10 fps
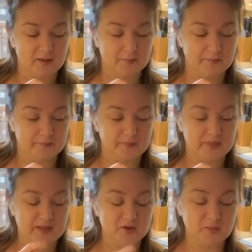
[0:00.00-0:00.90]

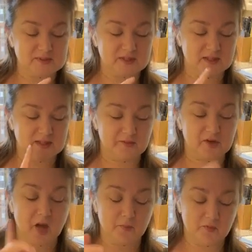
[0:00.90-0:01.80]
Then you whisk
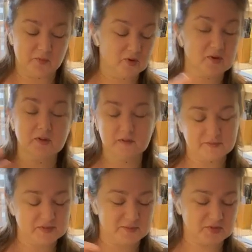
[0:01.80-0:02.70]
in another cup of
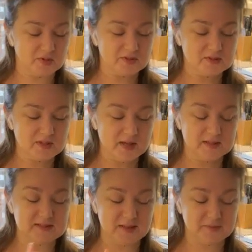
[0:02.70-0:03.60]
milk of some
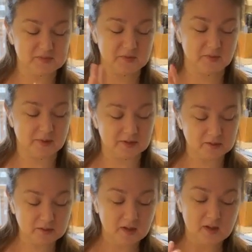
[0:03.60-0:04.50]
sort and a tablespoon
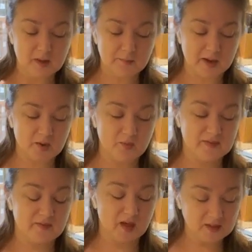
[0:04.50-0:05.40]
of butter.
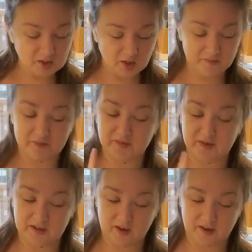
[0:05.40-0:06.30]
Microwave
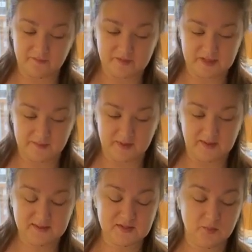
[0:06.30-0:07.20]
uncovered at high for
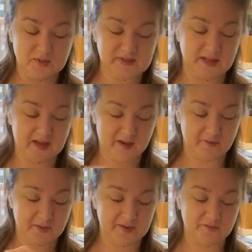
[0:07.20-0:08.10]
10 minutes,
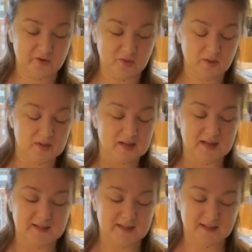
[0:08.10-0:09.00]
whisking halfway
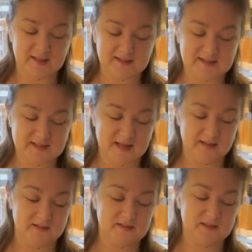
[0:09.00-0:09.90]
through, and then let
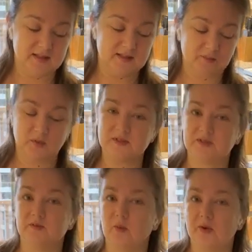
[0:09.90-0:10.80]
it stand and
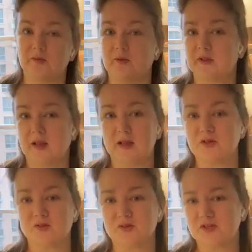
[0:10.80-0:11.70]
then whisk while you're
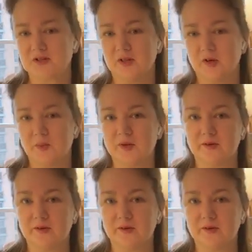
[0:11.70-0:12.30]
baking. So it's just a